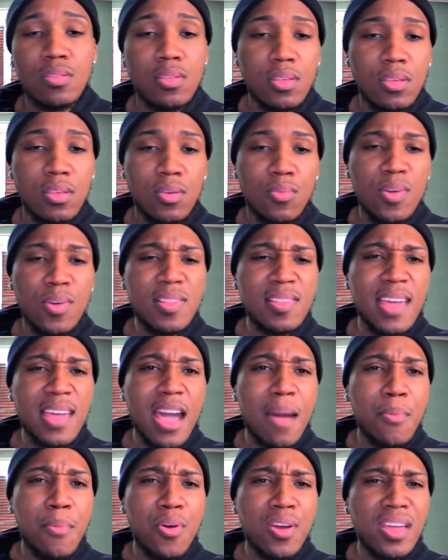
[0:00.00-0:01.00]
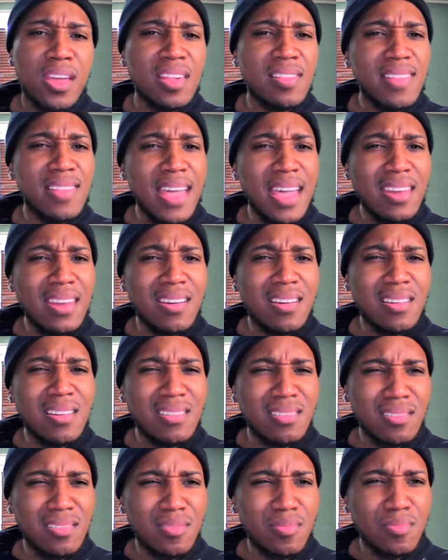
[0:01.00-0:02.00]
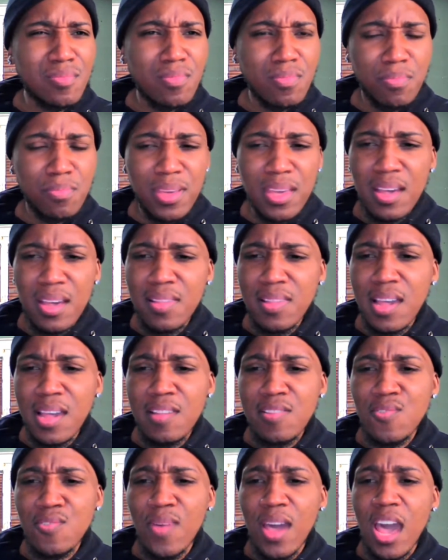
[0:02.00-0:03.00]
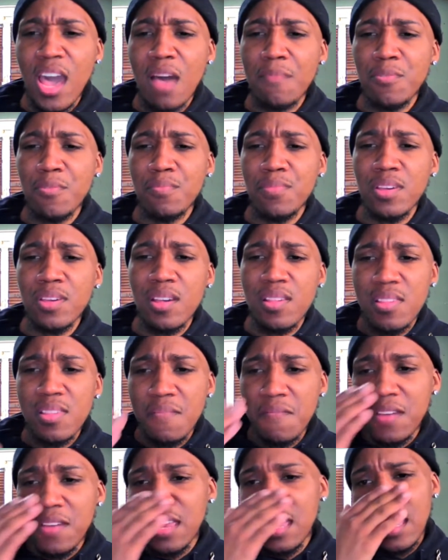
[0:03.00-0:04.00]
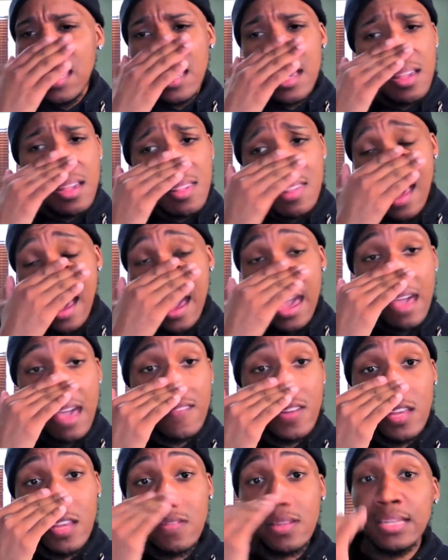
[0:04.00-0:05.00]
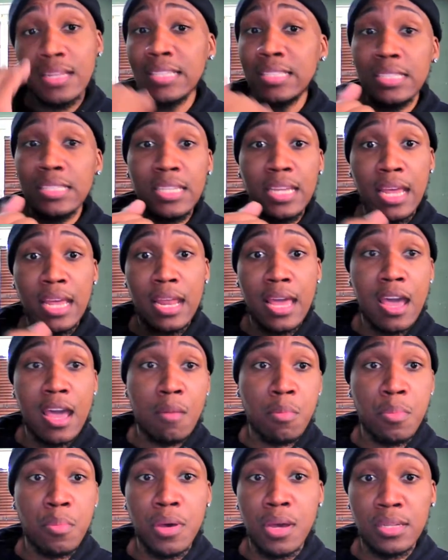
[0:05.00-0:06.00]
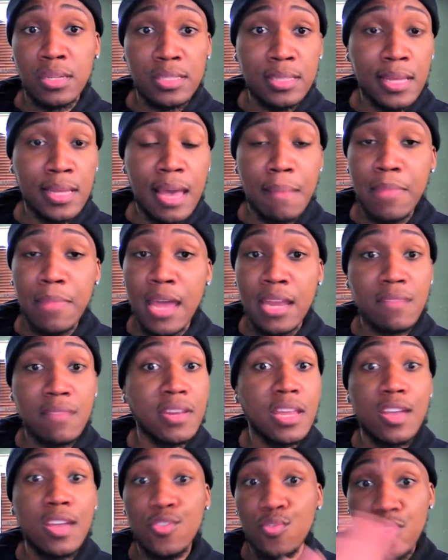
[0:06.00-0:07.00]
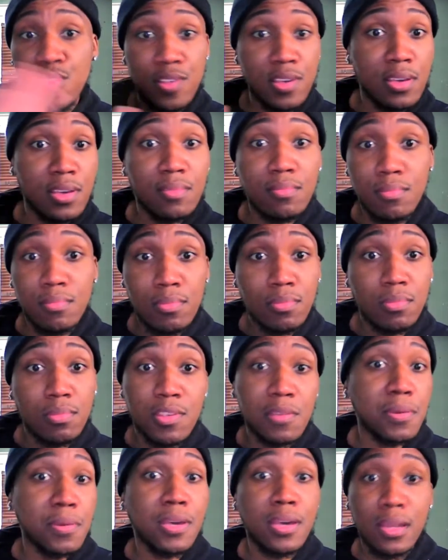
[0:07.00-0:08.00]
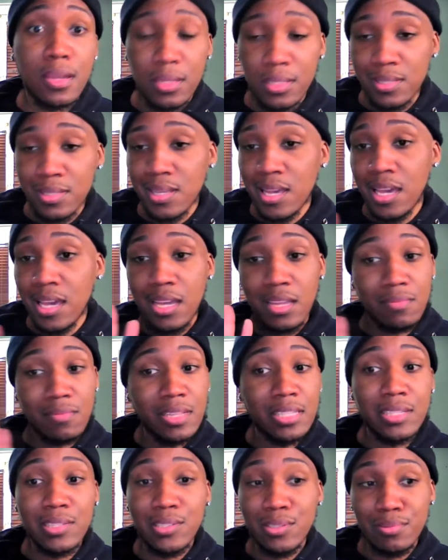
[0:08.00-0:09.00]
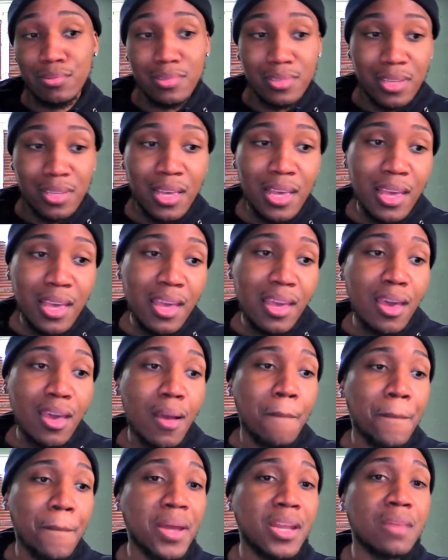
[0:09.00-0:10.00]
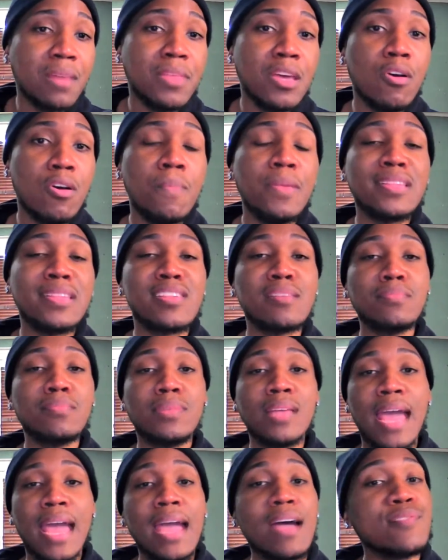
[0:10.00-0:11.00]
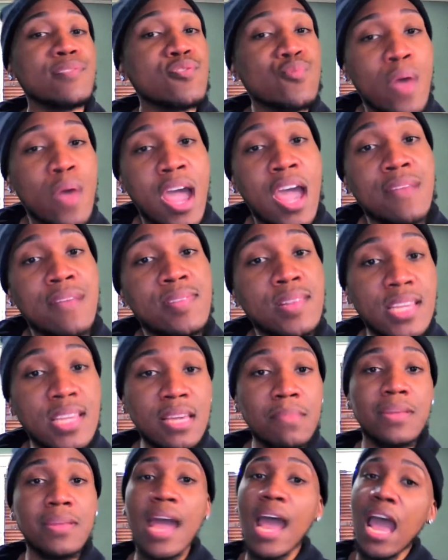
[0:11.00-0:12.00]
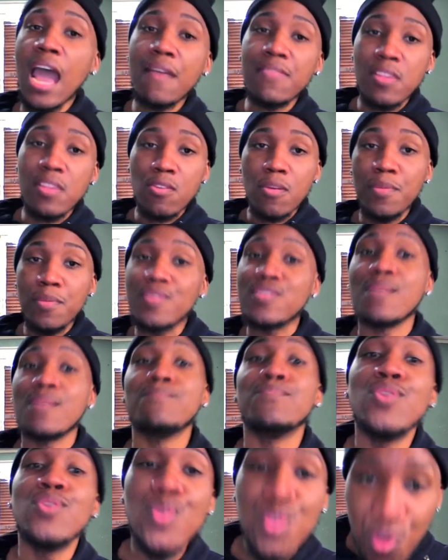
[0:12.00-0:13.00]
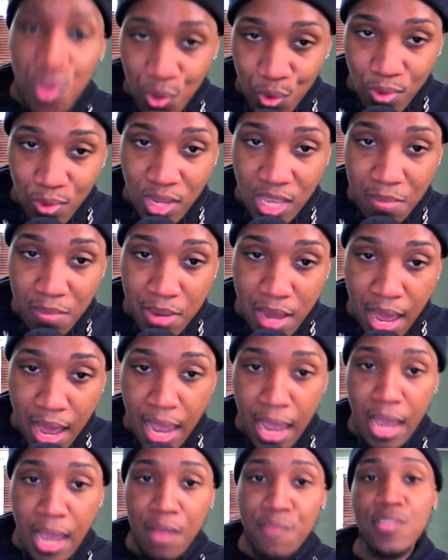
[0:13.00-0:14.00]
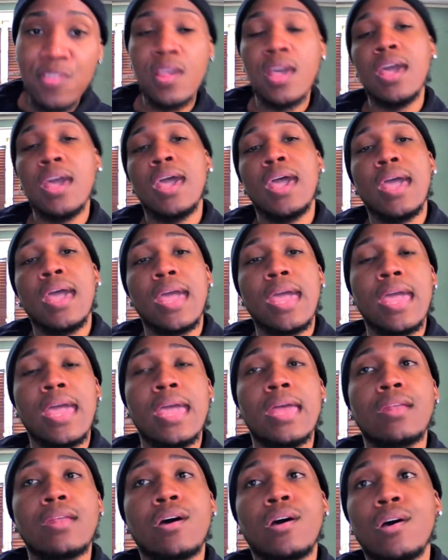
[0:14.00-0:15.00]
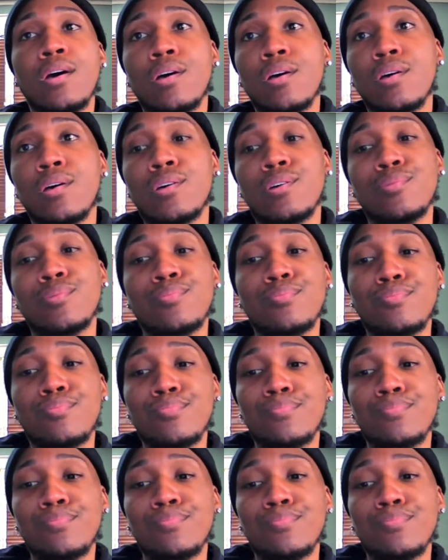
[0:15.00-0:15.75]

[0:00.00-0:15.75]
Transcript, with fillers: What's Cowboy? Is that mm-hmm. um Beyonce's new album? Because if it is, I haven't even listened to that album. Honestly, I'm not even interested. To be honest, I ain't listened to it. But uh, there will be some housewives deep dives. There will be some musical deep dives, and um,